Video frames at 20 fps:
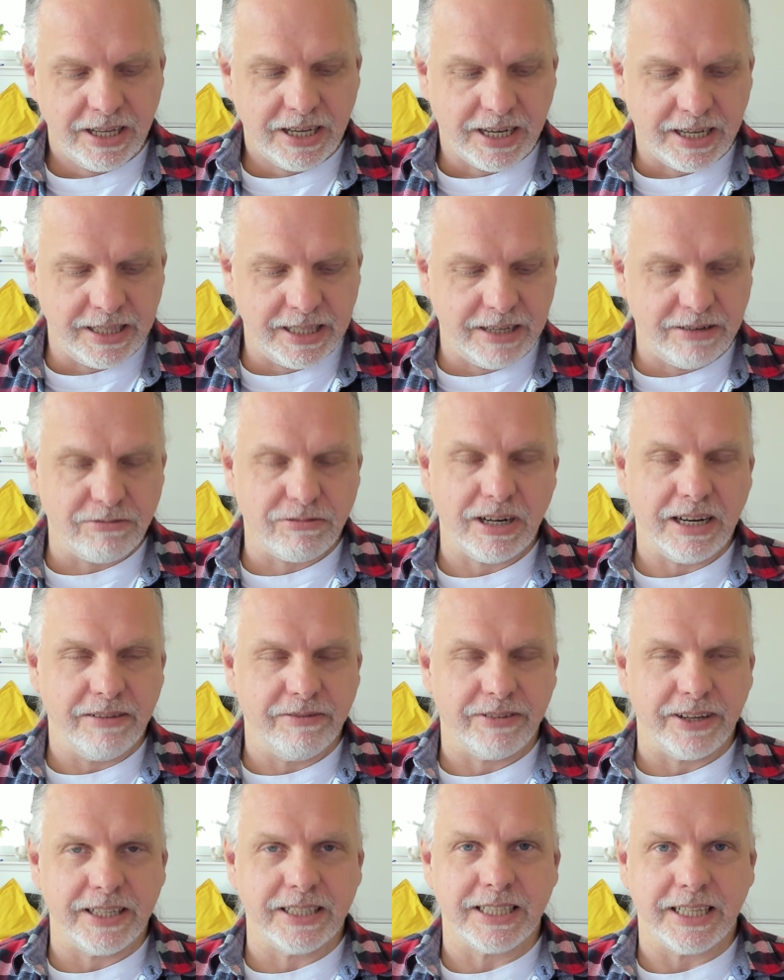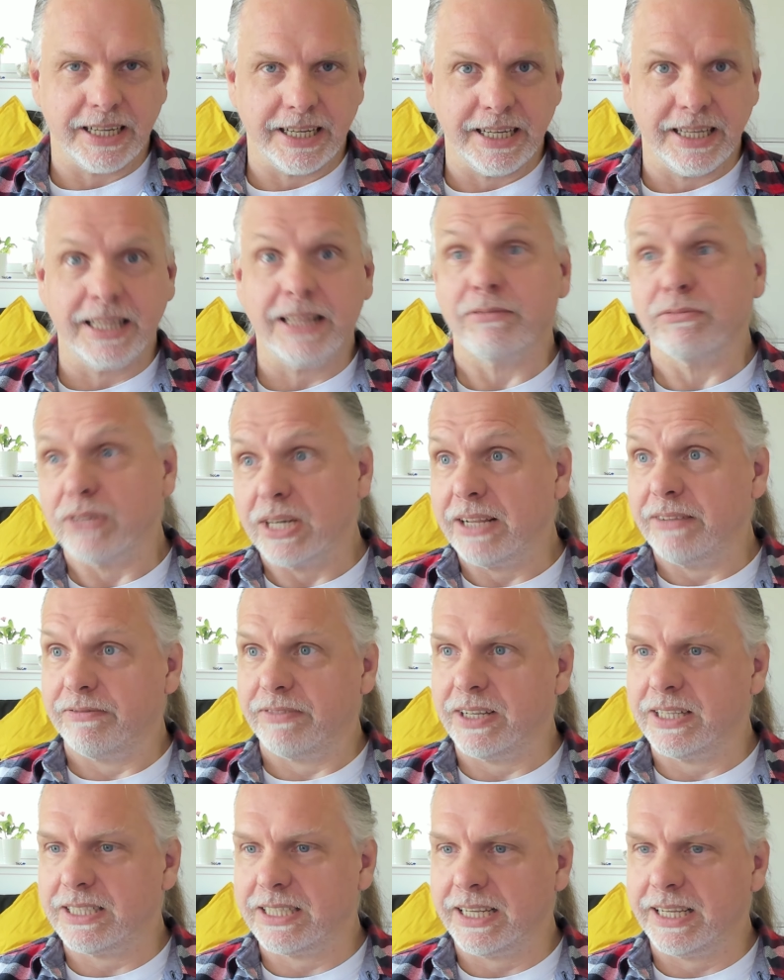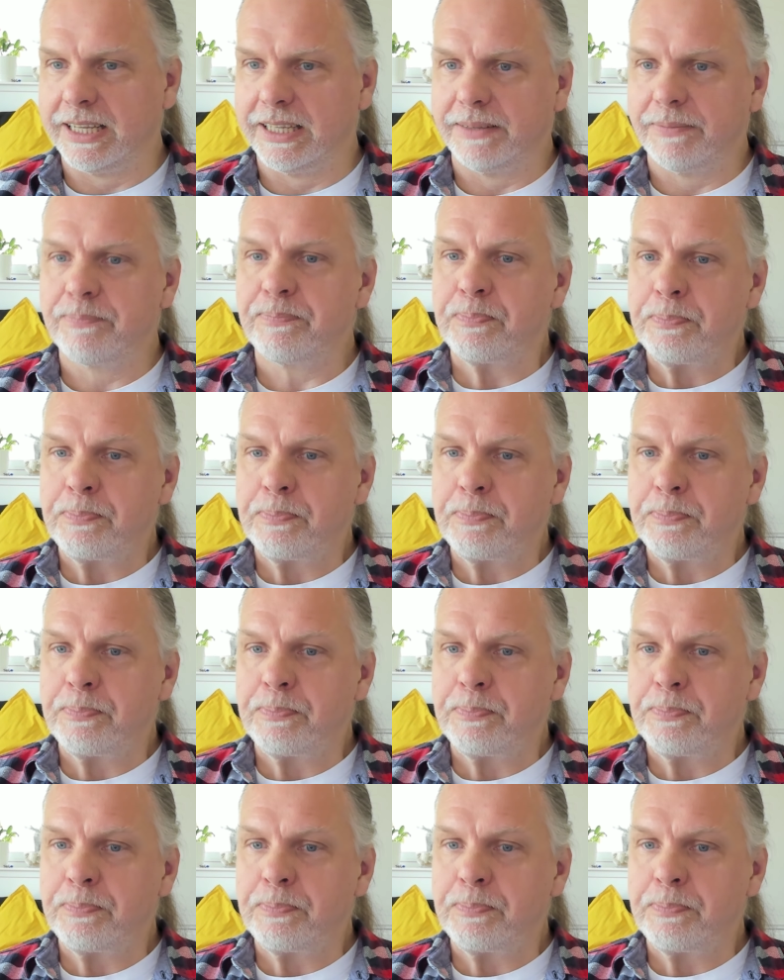and then reinventing it and then reinventing it.